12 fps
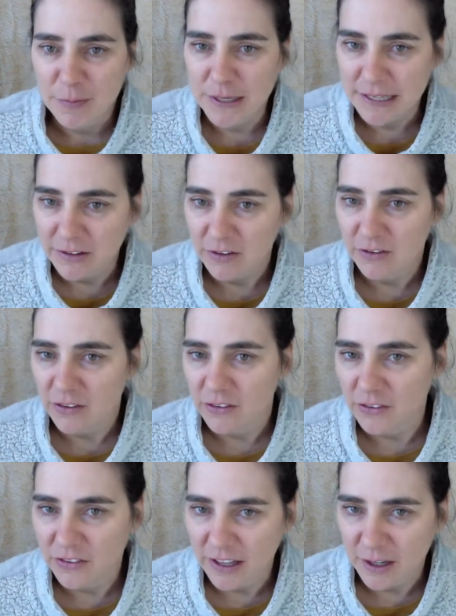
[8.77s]
beginners
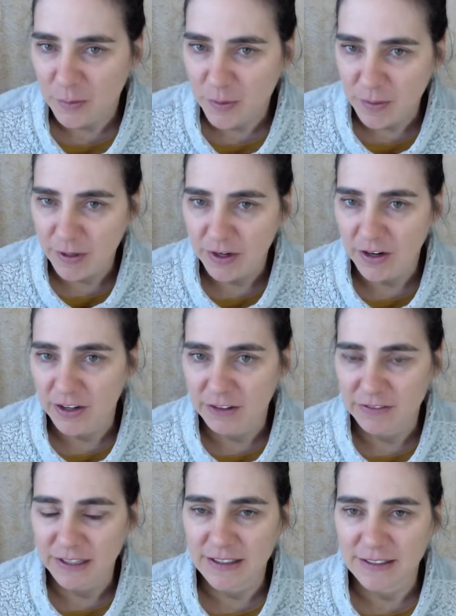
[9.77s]
understand a bit about
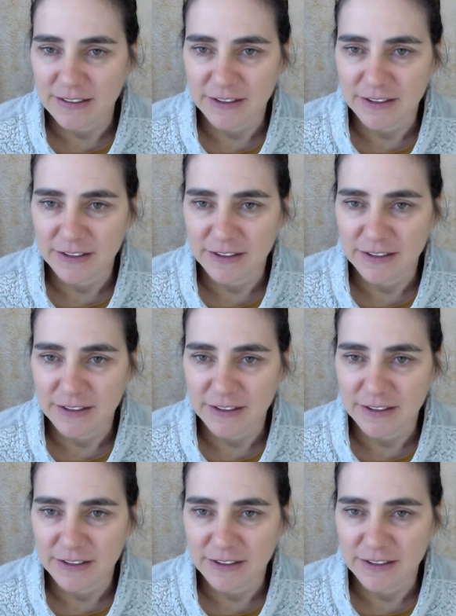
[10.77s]
Ayurveda and